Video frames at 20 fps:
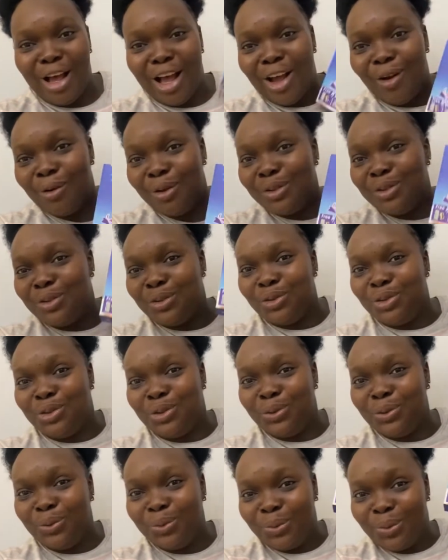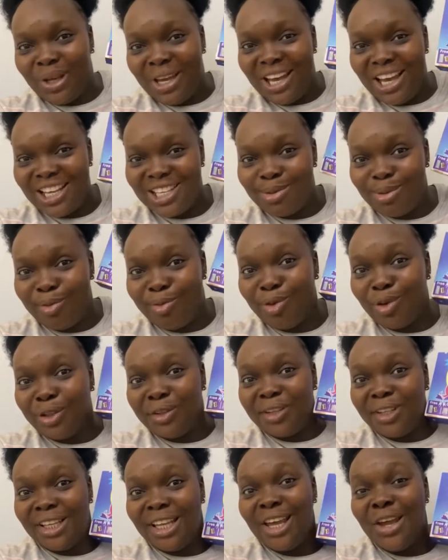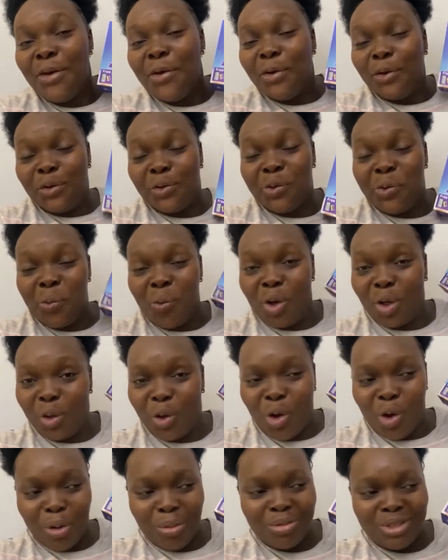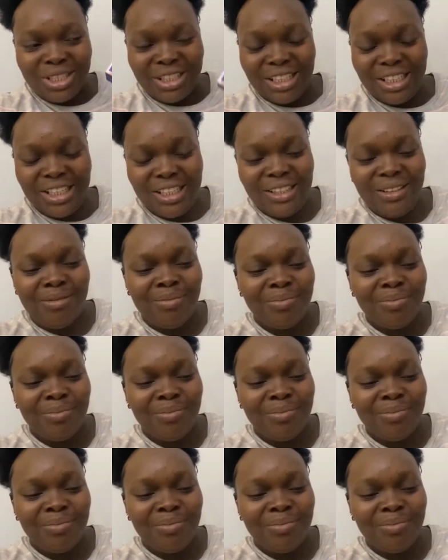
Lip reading: I want to show you guys before the new one comes in.